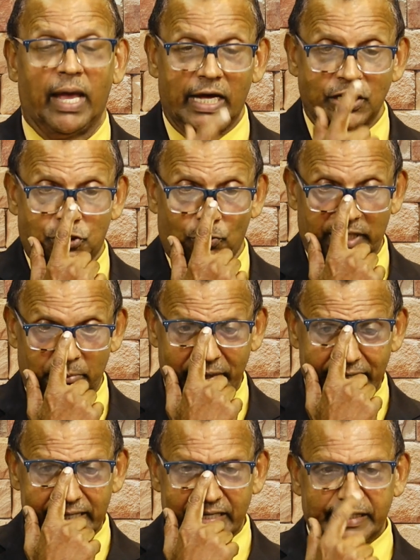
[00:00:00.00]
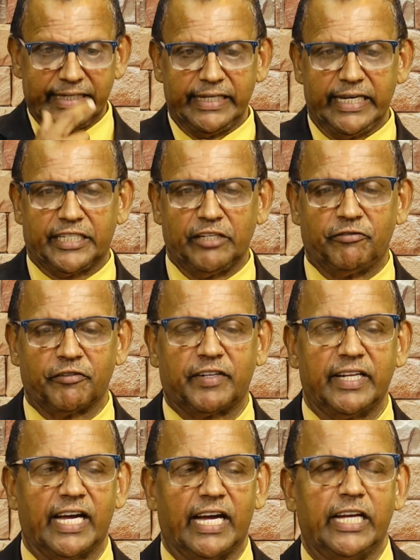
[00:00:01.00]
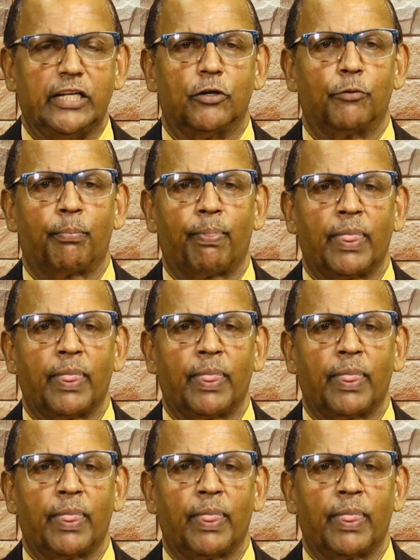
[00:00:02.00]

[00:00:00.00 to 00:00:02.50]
And so immediately in 1859,